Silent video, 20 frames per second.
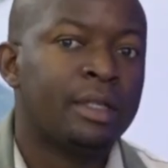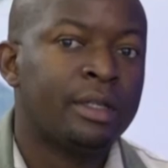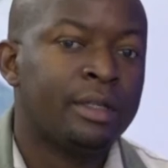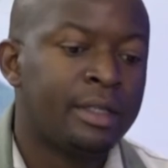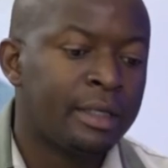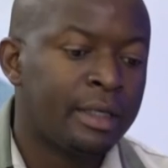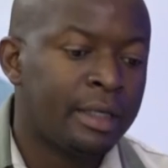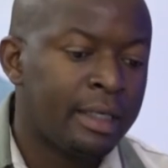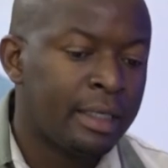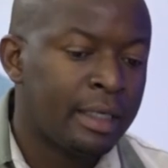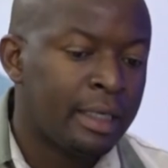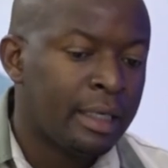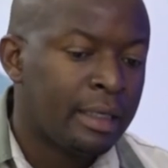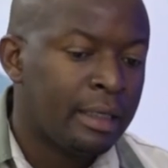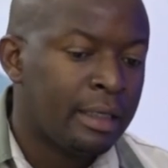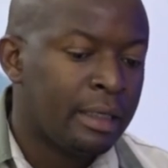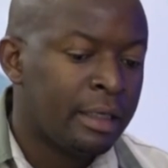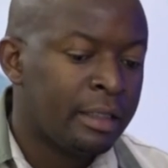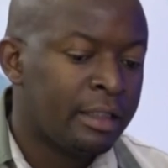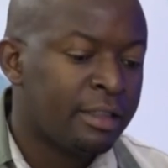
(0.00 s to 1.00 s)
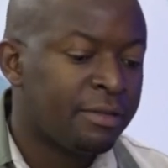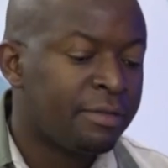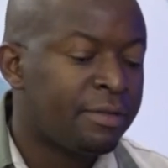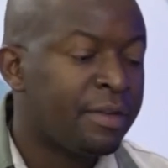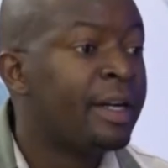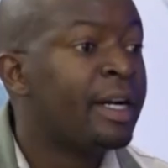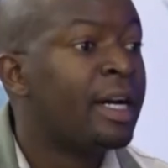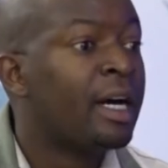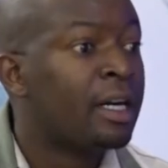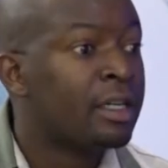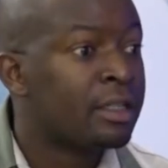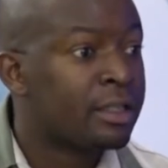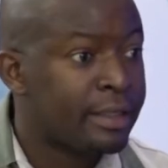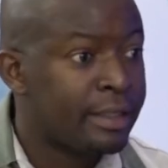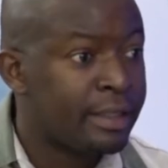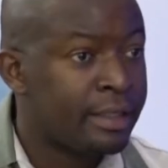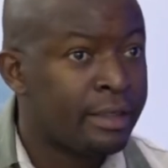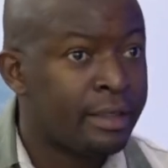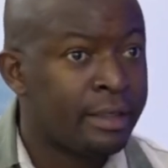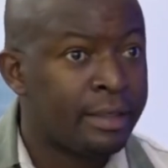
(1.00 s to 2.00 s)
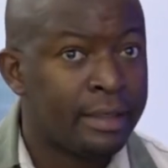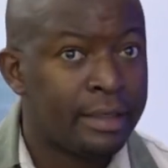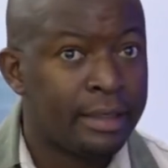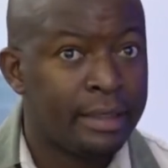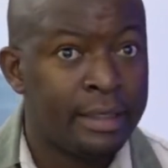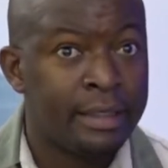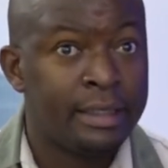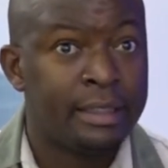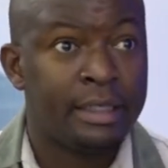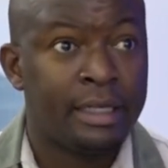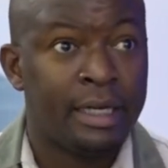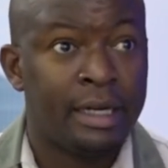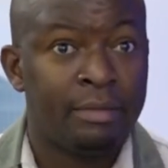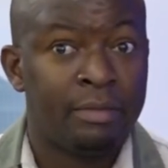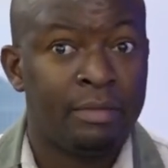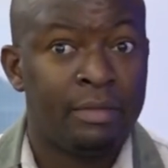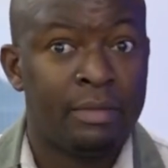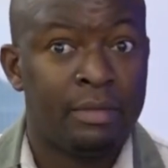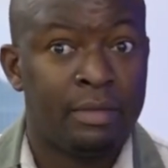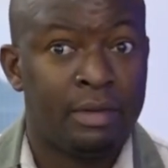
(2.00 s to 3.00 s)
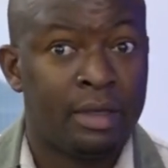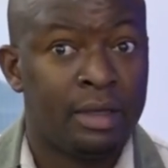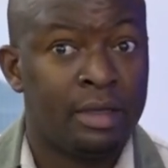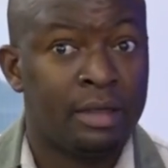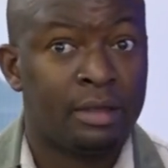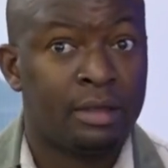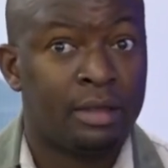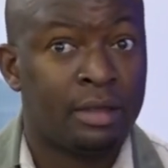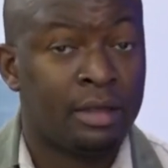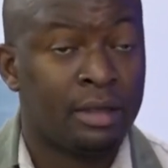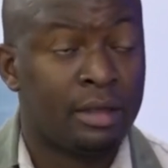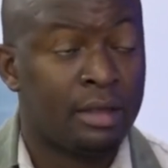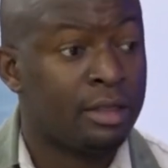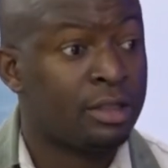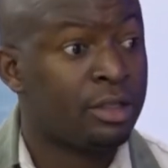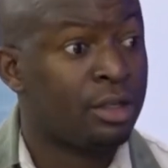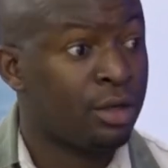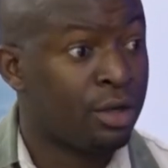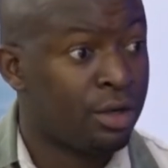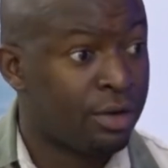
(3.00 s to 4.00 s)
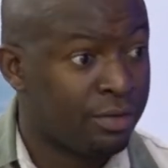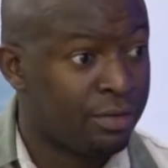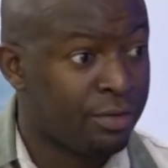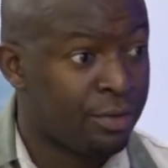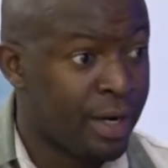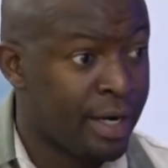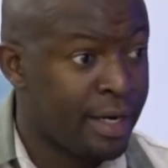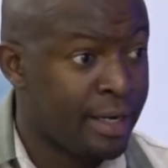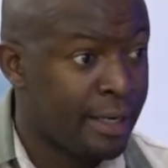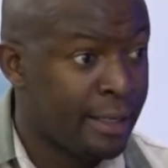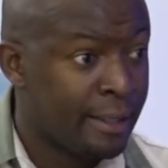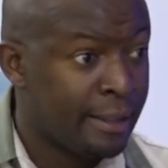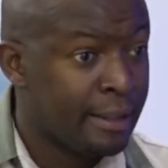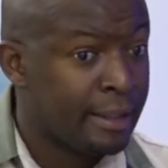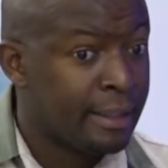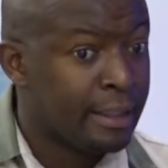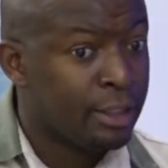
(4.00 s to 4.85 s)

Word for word: certainly. It's a very hard season. Each time there's uh, there's a lot of rain,